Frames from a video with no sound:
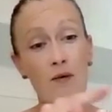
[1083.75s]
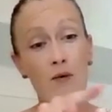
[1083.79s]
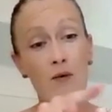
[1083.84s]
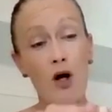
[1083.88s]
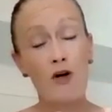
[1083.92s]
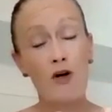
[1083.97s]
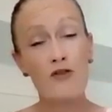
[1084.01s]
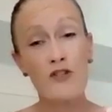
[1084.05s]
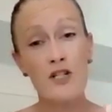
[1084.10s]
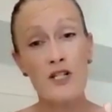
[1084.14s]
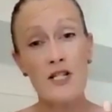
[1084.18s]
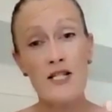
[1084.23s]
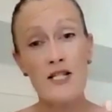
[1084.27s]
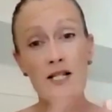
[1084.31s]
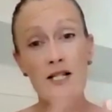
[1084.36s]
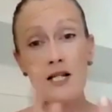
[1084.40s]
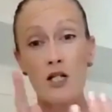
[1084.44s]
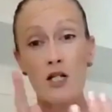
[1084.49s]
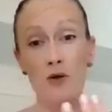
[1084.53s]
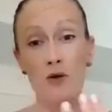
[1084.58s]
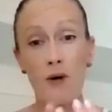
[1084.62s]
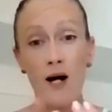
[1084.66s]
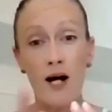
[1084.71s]
will often set
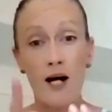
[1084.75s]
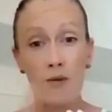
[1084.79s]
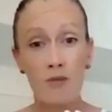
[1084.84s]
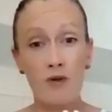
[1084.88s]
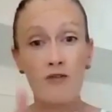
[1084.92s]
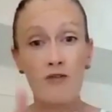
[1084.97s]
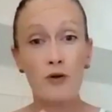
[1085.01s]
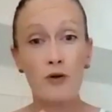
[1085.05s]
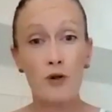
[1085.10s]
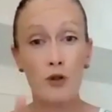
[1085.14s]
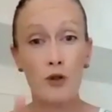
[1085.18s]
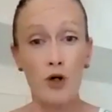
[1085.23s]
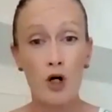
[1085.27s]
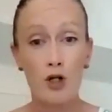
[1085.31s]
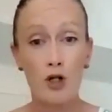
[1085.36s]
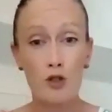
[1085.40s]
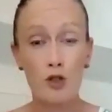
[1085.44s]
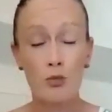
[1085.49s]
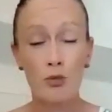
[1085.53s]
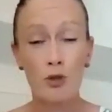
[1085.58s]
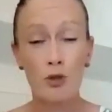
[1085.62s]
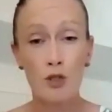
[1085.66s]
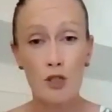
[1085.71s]
you up for your
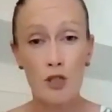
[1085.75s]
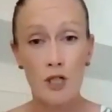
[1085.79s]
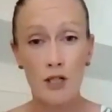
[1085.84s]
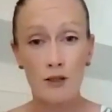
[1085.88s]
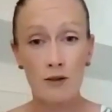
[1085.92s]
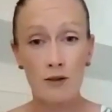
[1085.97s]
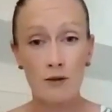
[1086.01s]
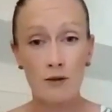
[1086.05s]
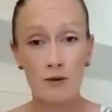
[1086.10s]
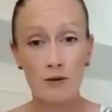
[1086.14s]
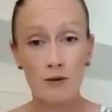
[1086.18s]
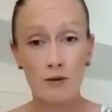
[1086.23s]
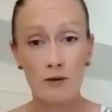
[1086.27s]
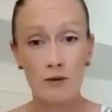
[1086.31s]
contribution.